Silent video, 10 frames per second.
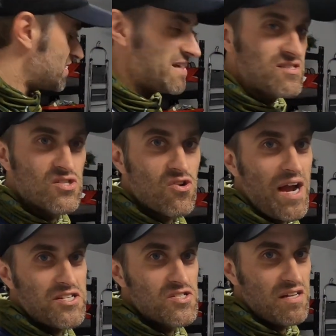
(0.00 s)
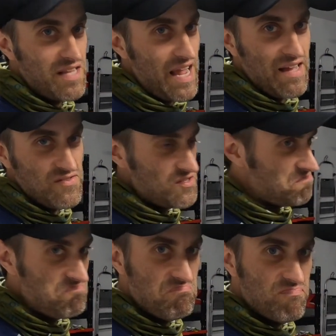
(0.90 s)
dings and scratches on the ends,
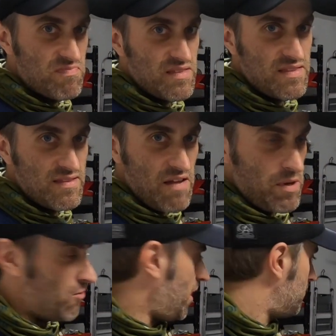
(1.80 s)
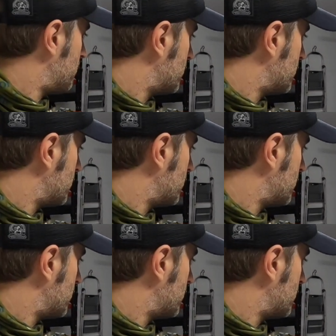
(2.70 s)
they've been great.